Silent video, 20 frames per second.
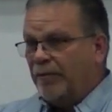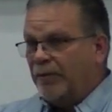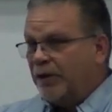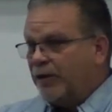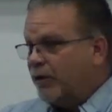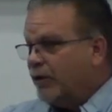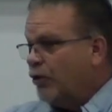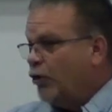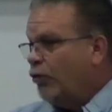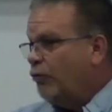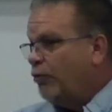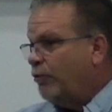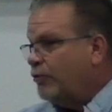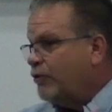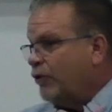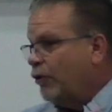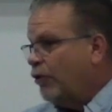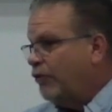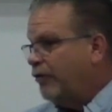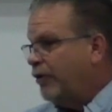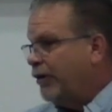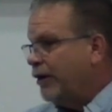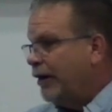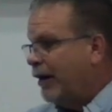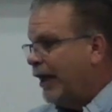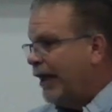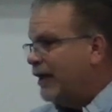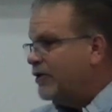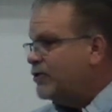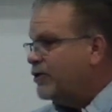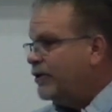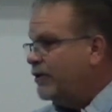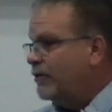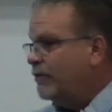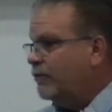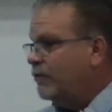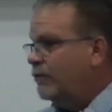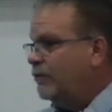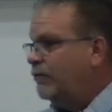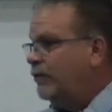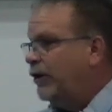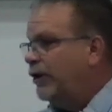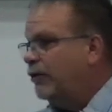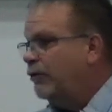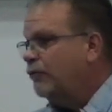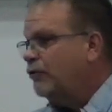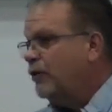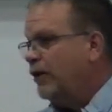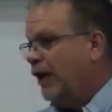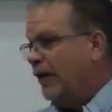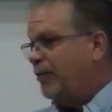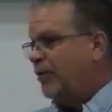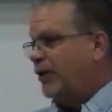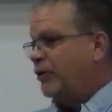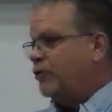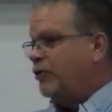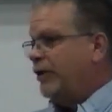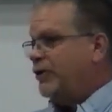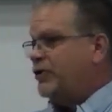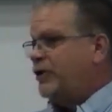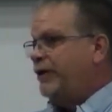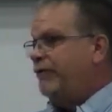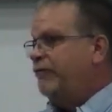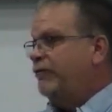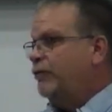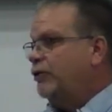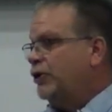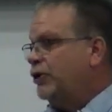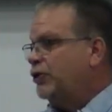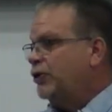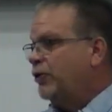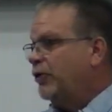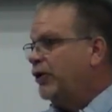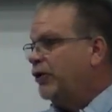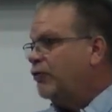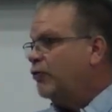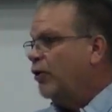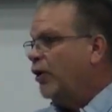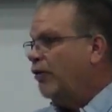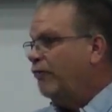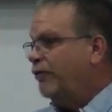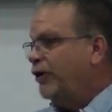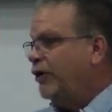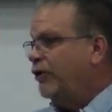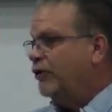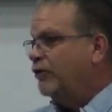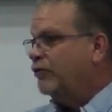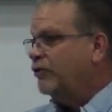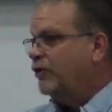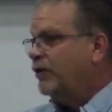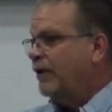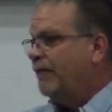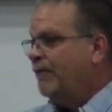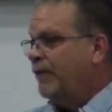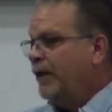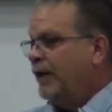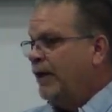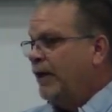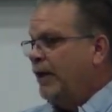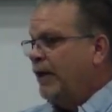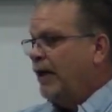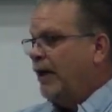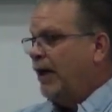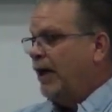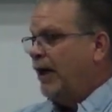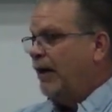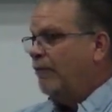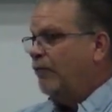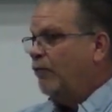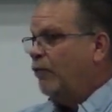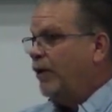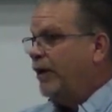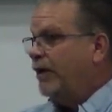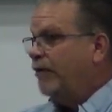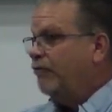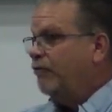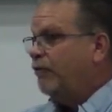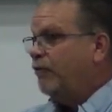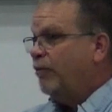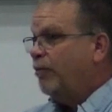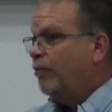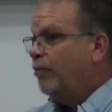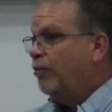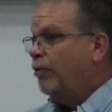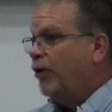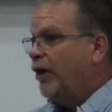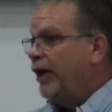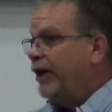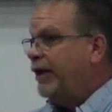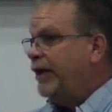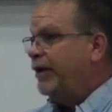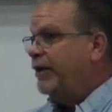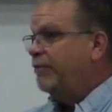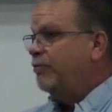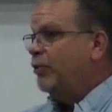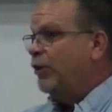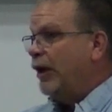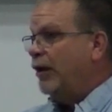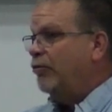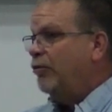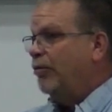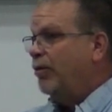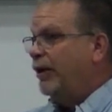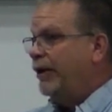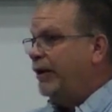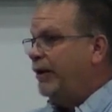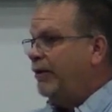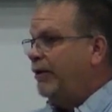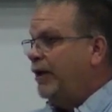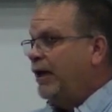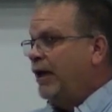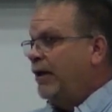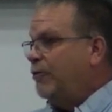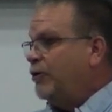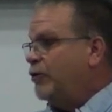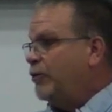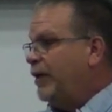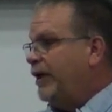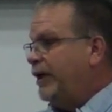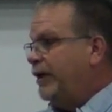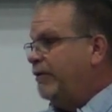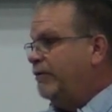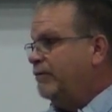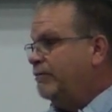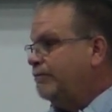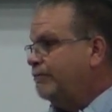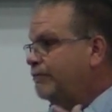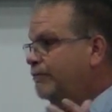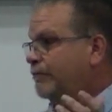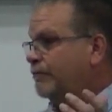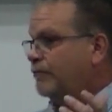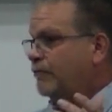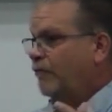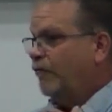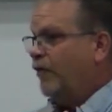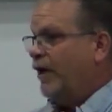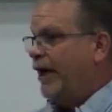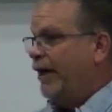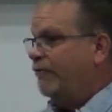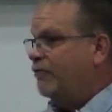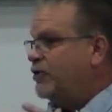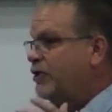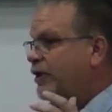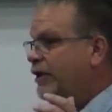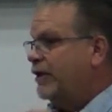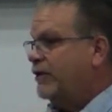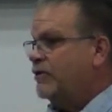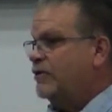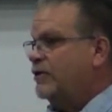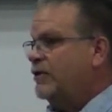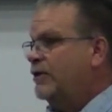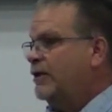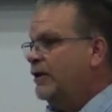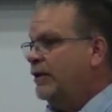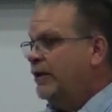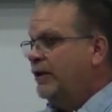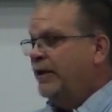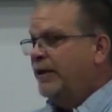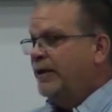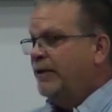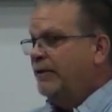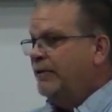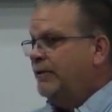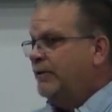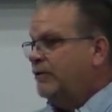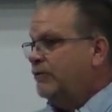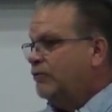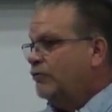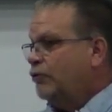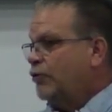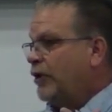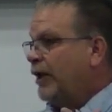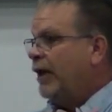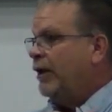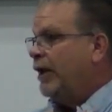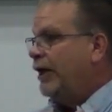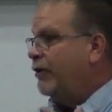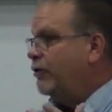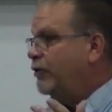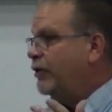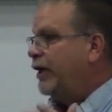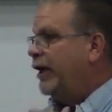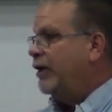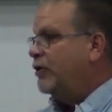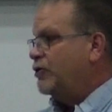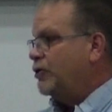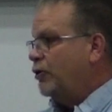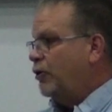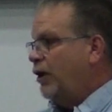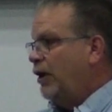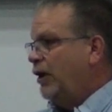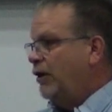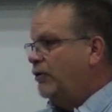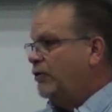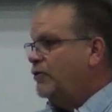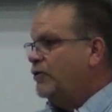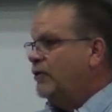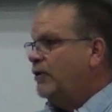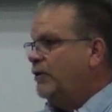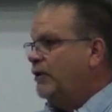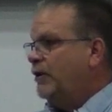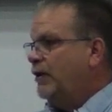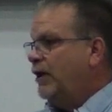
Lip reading: going to go over the last, I've been a trustee for just short of 12 years. We have brought in probably between $500,000–$600,000